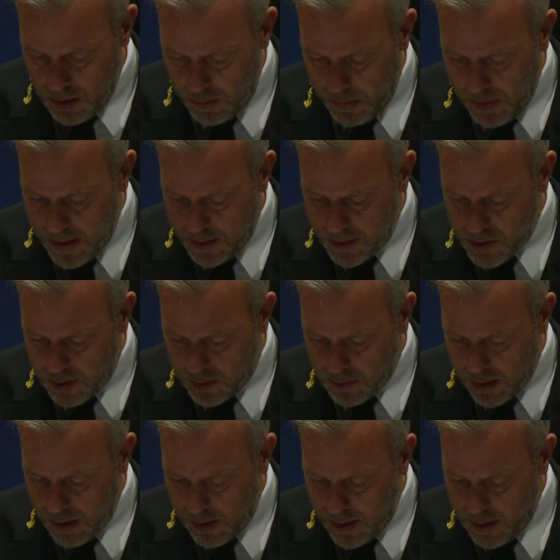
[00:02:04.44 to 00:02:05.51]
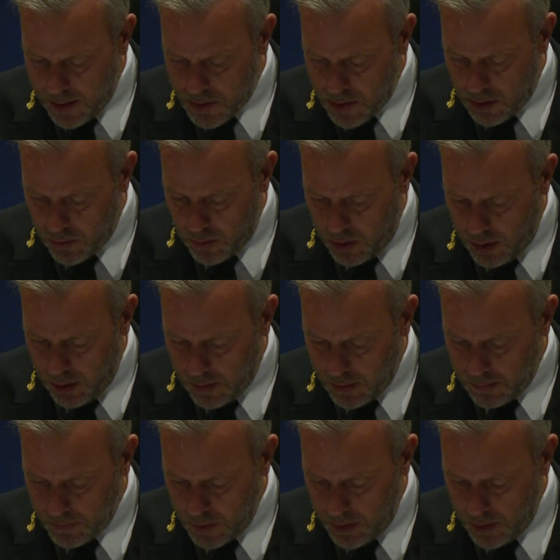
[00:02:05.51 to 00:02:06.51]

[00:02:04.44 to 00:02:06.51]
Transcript: The plans that allies agreed